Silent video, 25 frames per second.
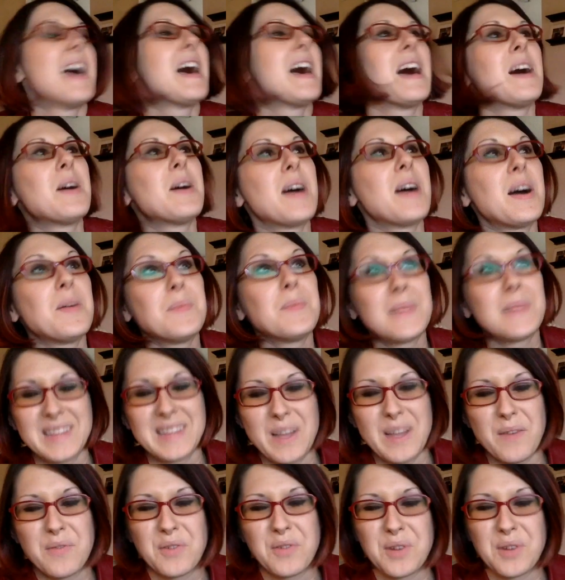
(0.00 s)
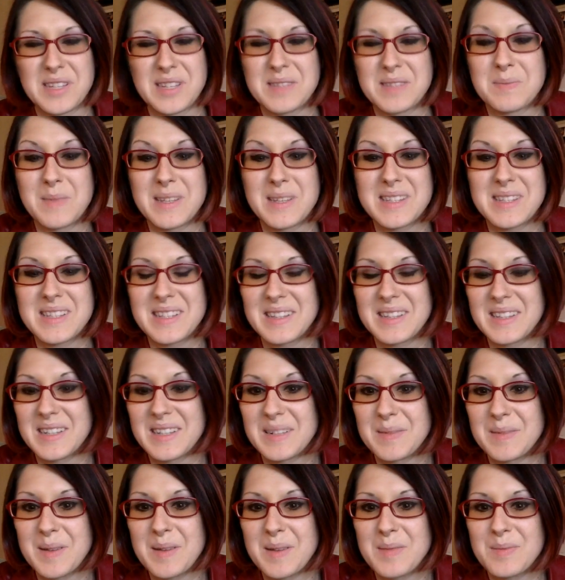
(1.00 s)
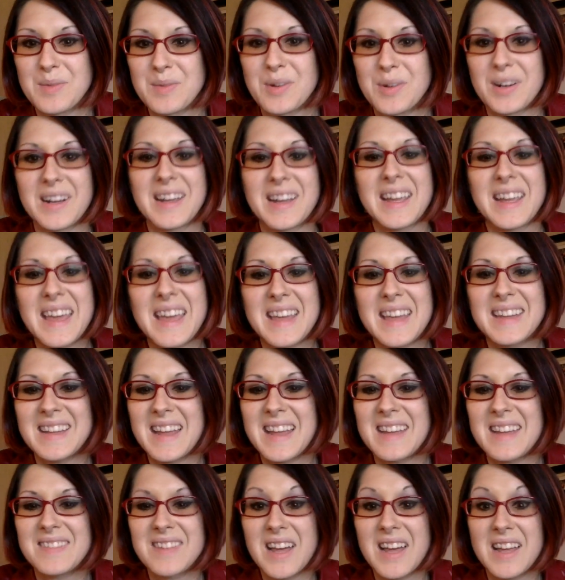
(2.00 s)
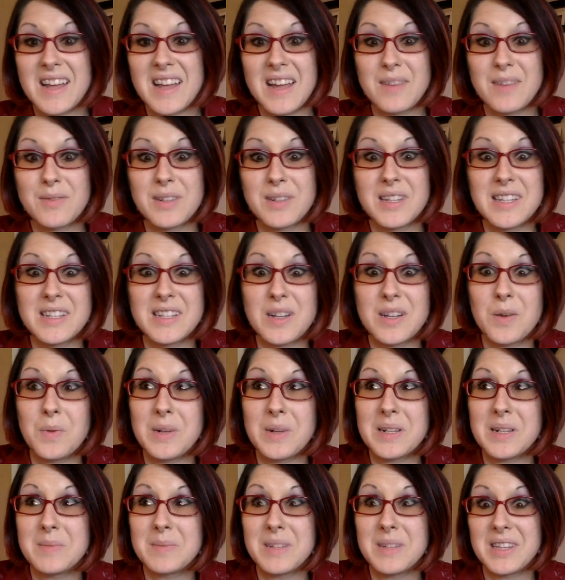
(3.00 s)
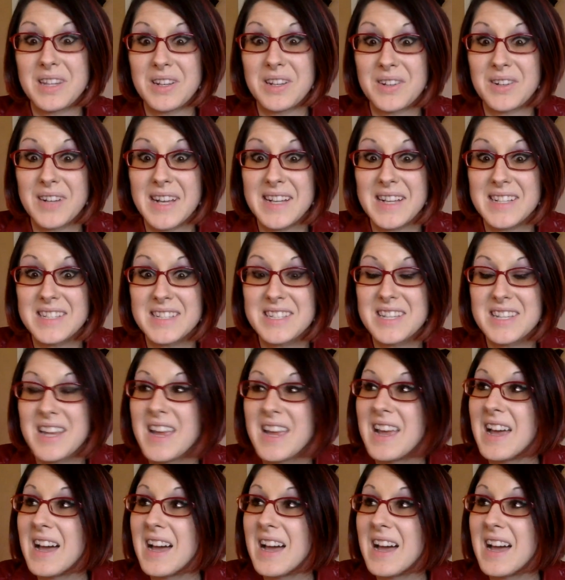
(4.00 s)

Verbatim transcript: Help me love Christmas a little bit more again. I really don't want to be the Grinch.